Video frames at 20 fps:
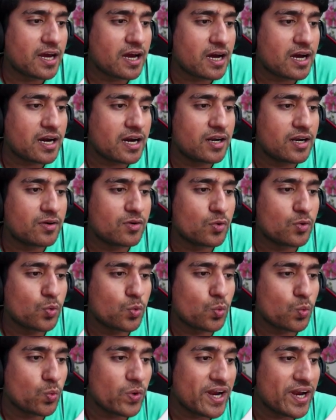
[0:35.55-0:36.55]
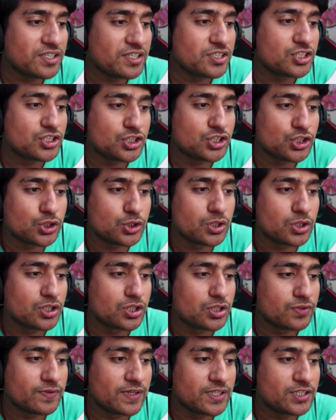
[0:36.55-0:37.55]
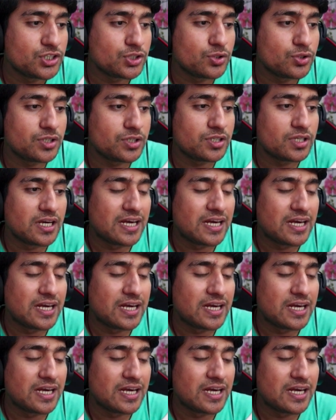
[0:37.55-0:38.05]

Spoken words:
And when should